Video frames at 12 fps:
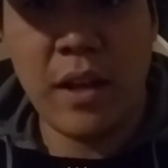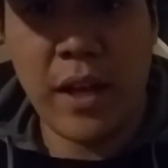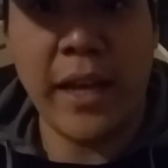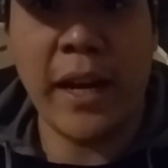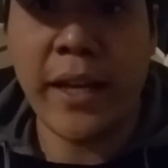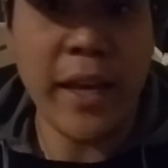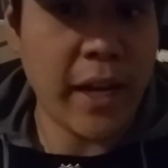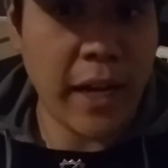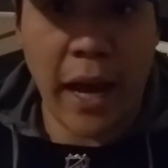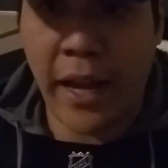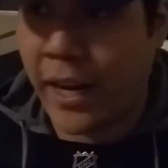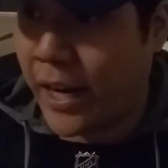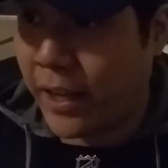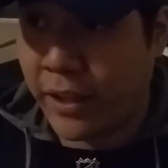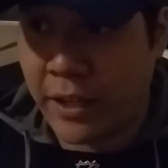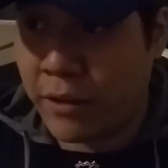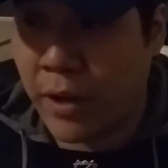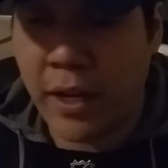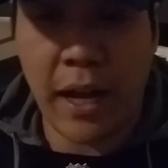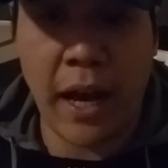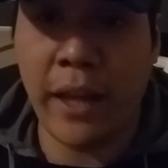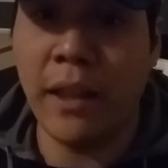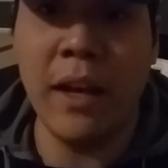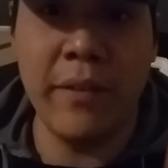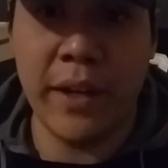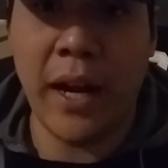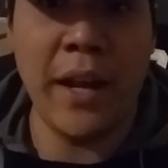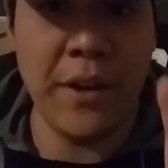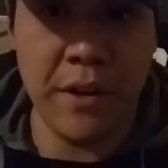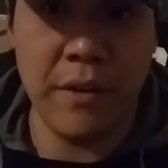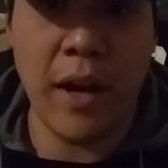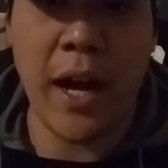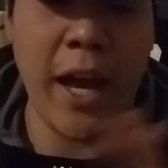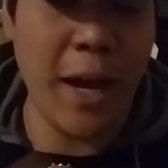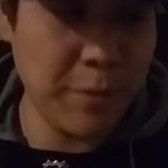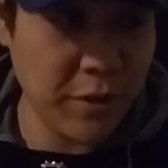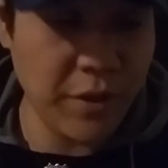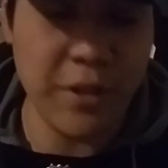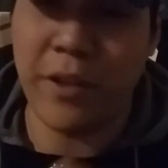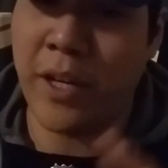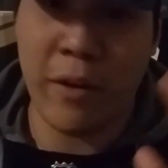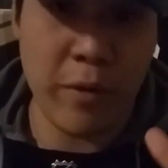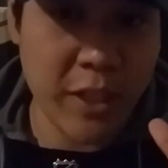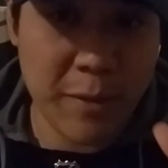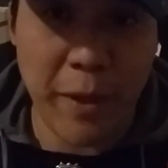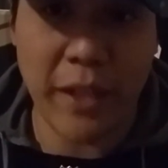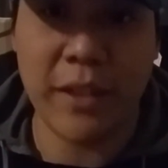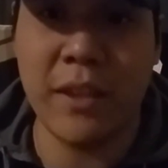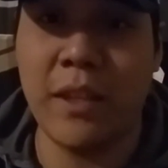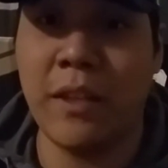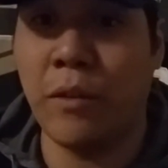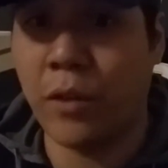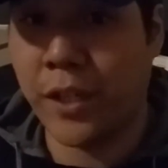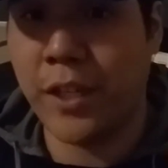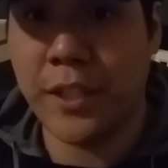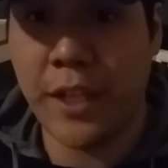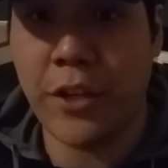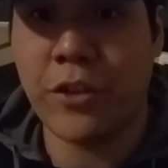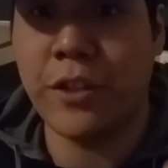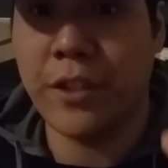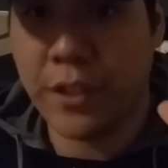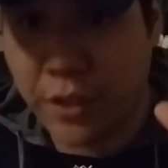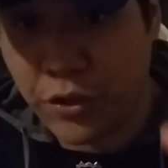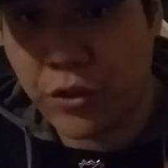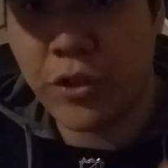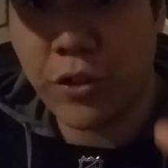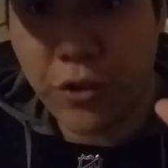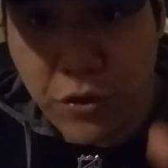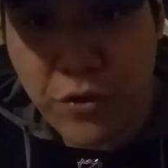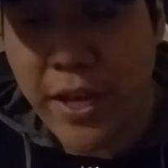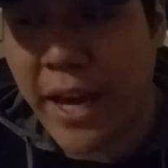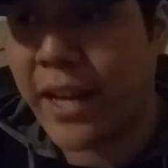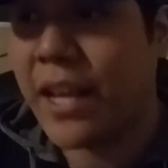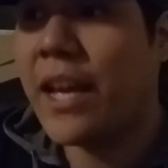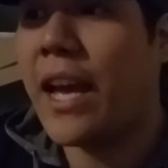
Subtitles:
And I get it. I love it. I do. I absolutely do. And I respect the organization's decision to do that.